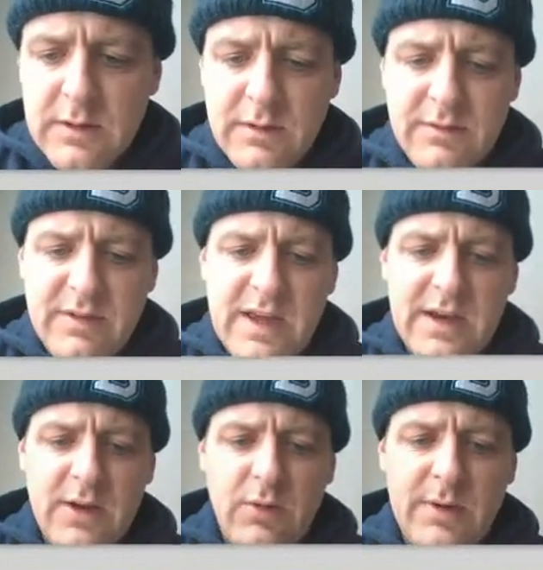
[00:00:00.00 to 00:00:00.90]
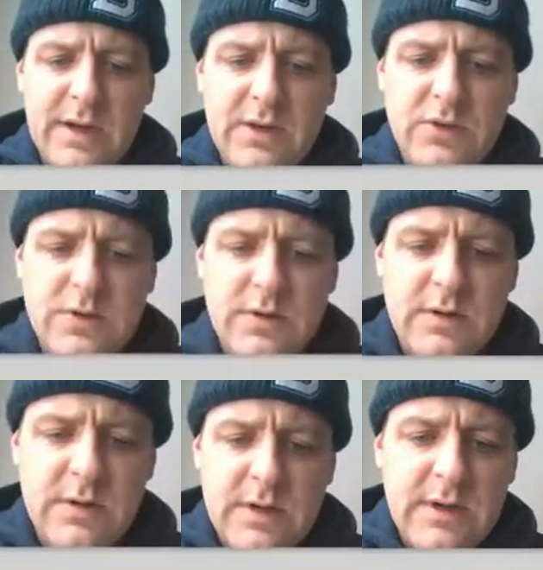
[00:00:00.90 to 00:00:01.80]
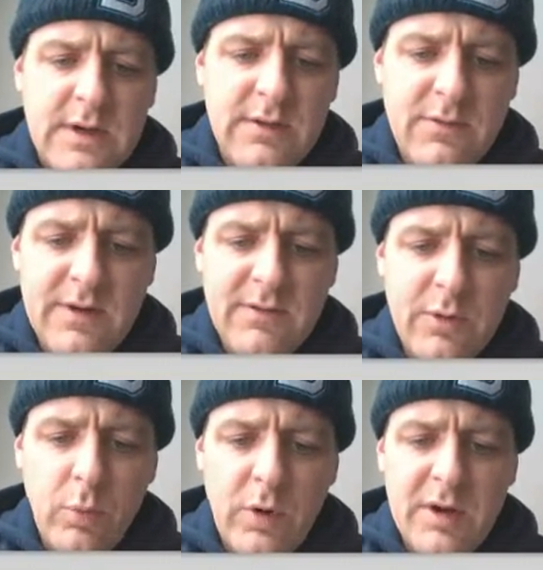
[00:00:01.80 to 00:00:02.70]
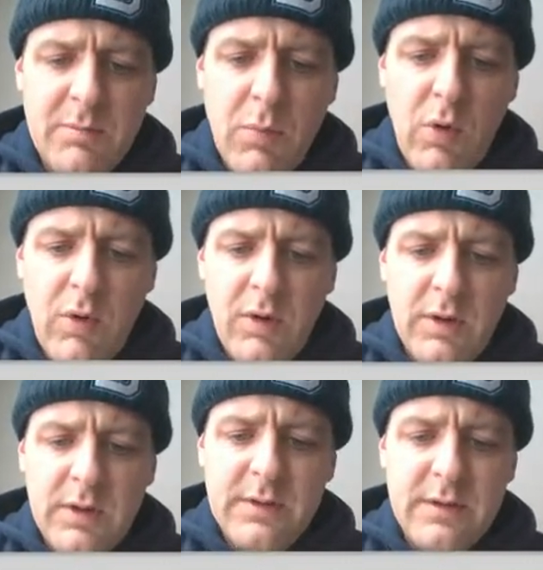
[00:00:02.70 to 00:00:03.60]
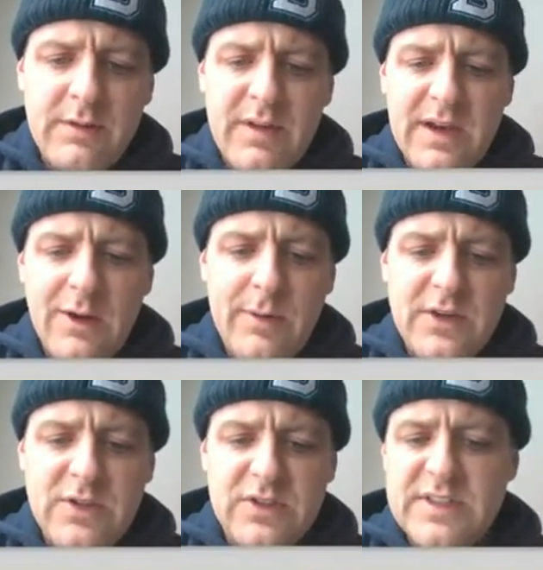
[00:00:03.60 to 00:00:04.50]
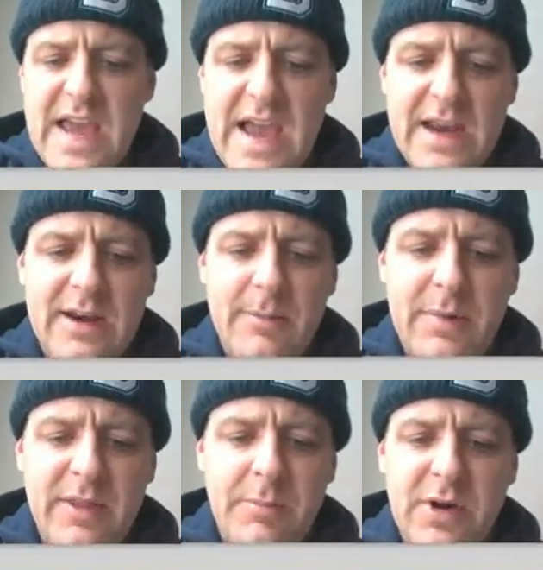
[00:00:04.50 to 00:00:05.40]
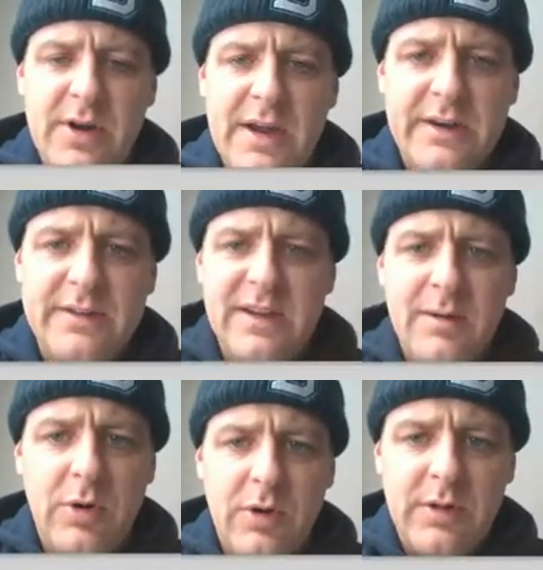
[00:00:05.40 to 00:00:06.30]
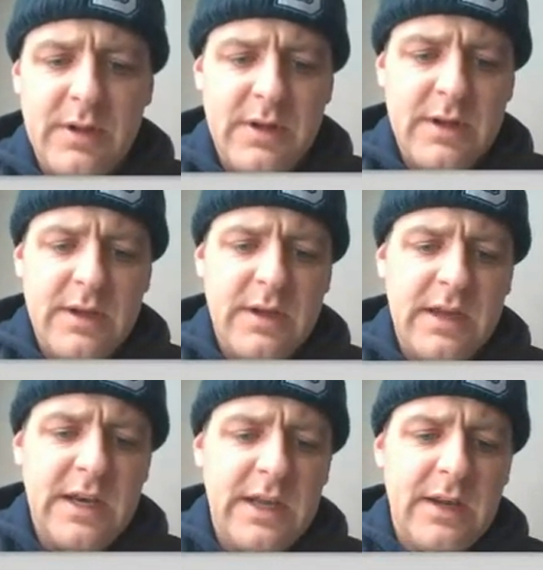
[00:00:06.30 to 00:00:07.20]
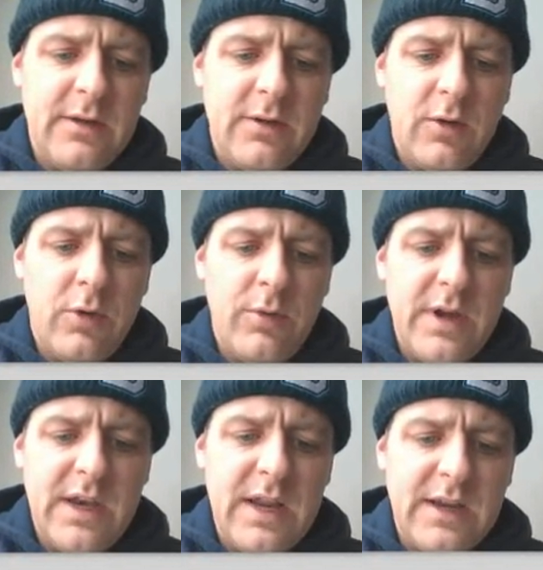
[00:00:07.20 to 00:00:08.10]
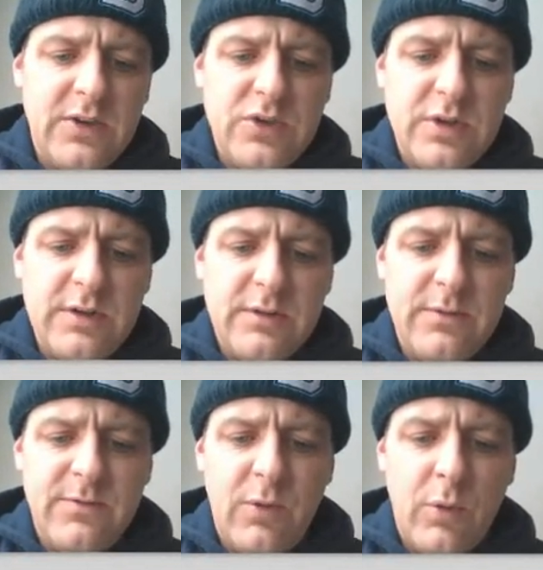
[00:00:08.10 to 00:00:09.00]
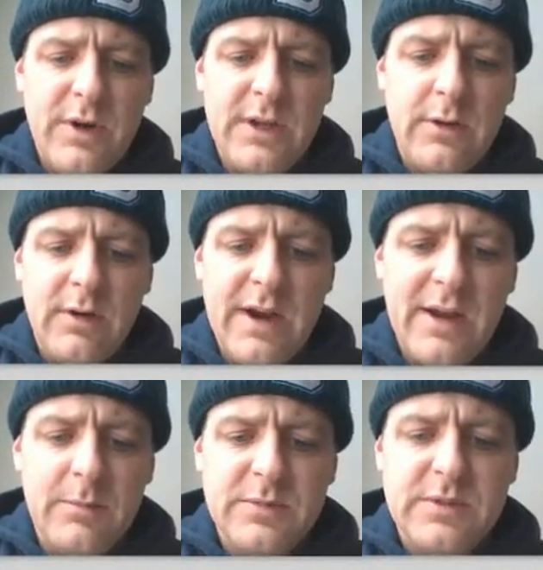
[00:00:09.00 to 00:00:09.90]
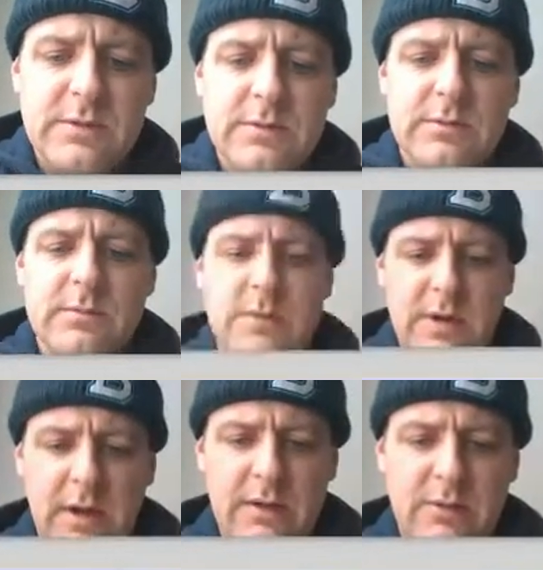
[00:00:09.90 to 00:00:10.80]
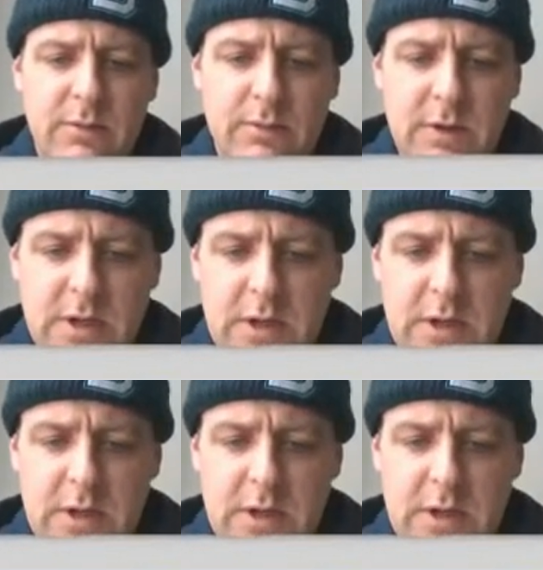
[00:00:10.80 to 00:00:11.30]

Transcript: of NaOH. And for every one mole of NaOH, I just add it up on the periodic table, Na, O, and H. It's 40 grams. Okay, so